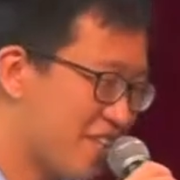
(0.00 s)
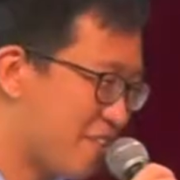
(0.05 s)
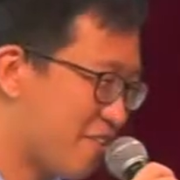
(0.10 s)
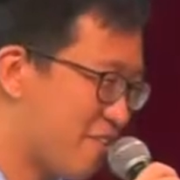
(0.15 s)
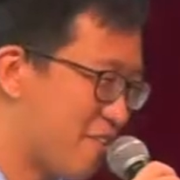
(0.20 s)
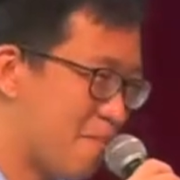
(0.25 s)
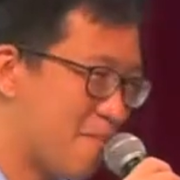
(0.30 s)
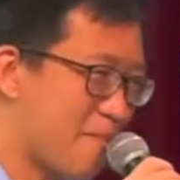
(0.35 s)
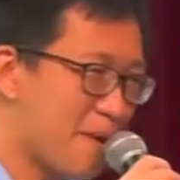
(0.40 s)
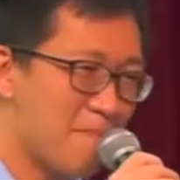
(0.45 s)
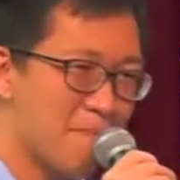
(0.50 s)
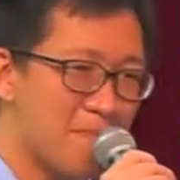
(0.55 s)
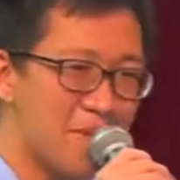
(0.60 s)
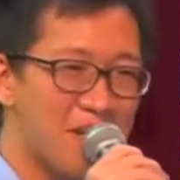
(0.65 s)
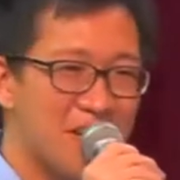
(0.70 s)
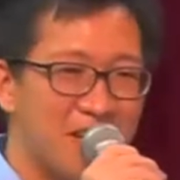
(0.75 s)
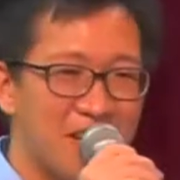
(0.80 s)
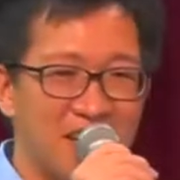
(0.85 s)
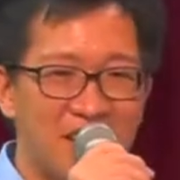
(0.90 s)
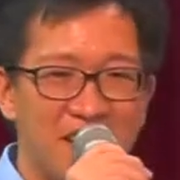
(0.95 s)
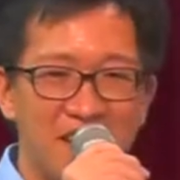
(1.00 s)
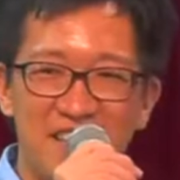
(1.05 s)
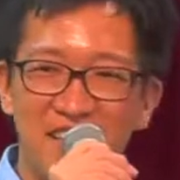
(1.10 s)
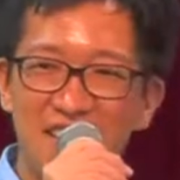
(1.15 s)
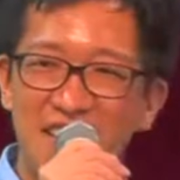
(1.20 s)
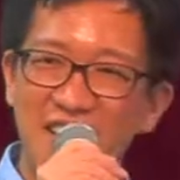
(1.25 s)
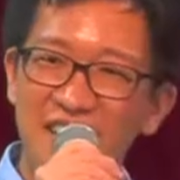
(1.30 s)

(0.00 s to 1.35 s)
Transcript: I remember in